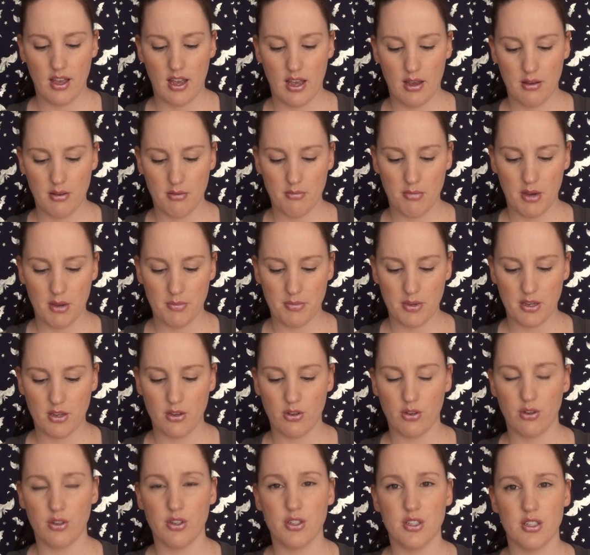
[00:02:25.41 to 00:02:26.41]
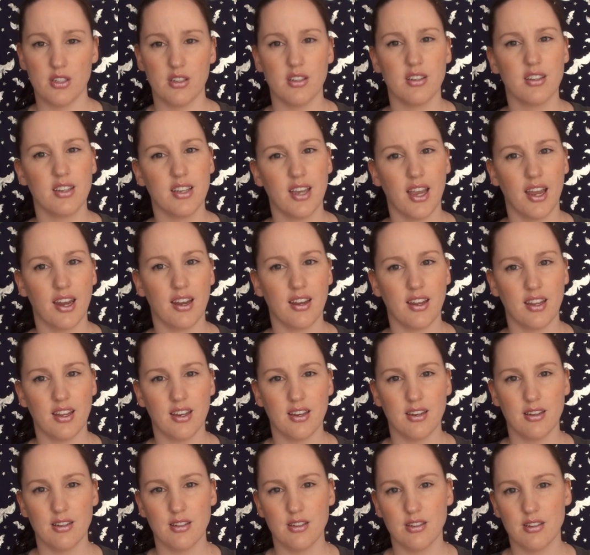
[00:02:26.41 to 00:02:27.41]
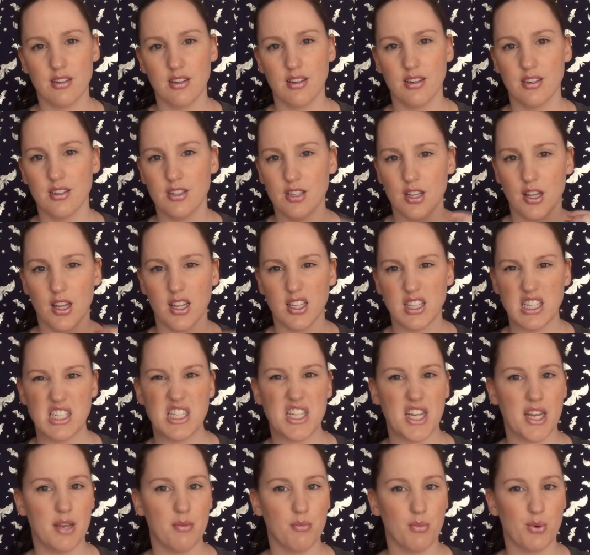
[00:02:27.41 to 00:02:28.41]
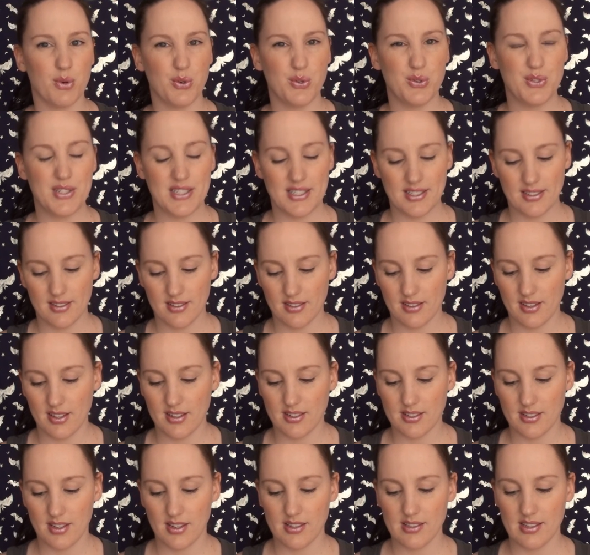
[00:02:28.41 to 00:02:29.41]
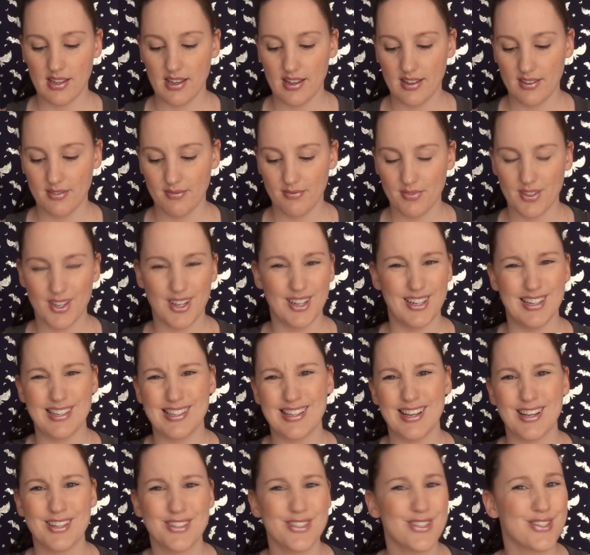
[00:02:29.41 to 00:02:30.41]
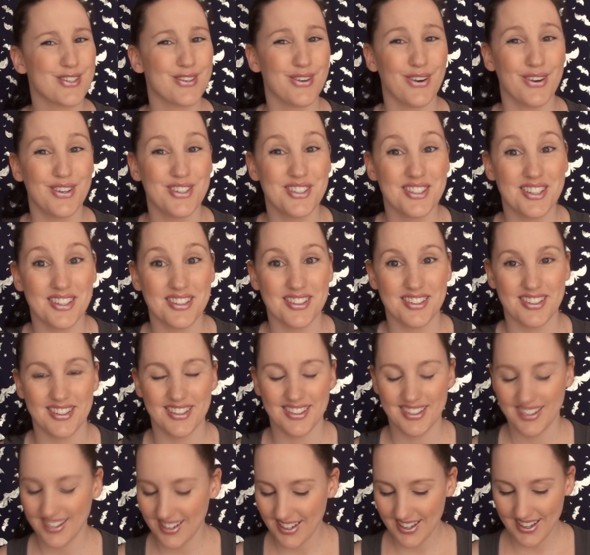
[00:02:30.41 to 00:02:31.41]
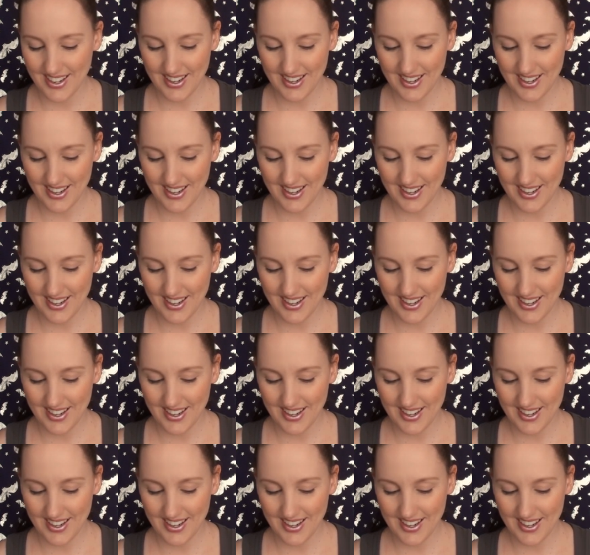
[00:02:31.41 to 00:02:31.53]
It might be good to get in to like the deep wounds and things like that. Kind of sounds gross, doesn't it?